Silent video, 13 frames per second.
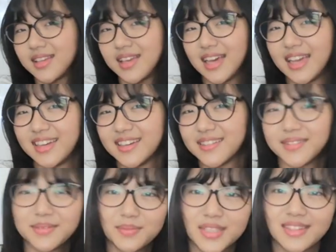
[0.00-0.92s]
Kind of
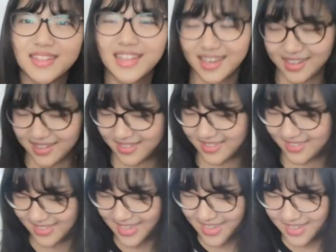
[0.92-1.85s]
a bit, yeah.
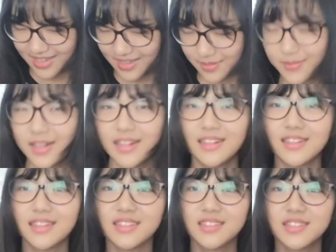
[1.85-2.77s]

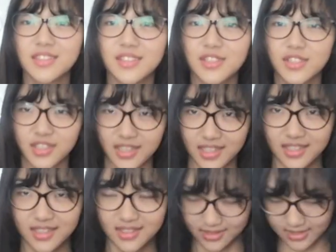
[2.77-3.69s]
Well, I'll just try
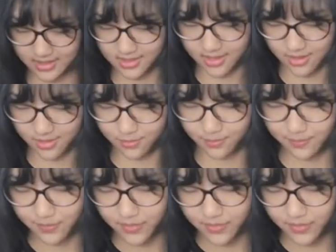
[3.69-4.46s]
it next time.